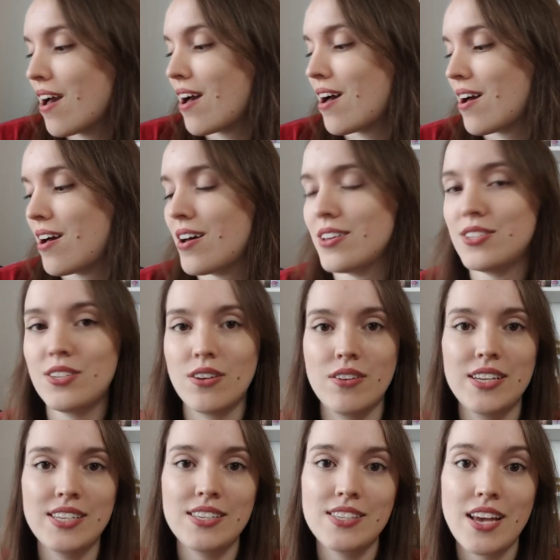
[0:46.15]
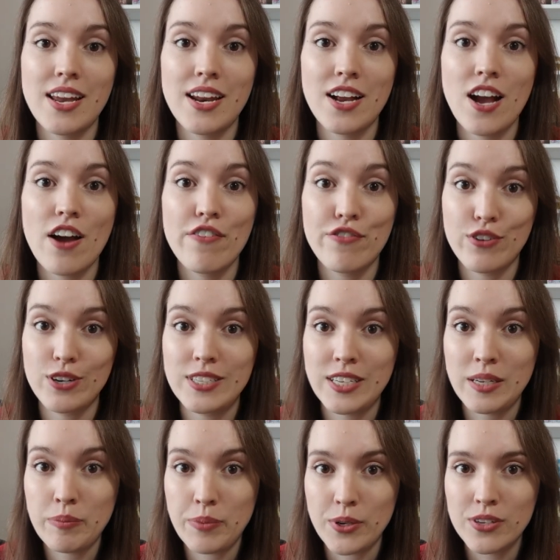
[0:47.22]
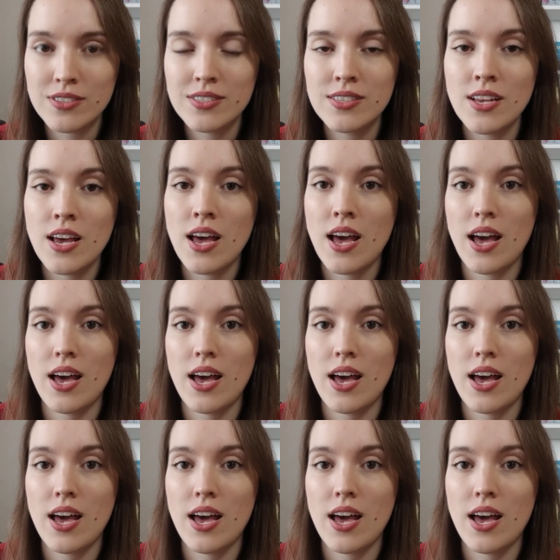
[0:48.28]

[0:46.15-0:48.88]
So as I said, I got 14 books.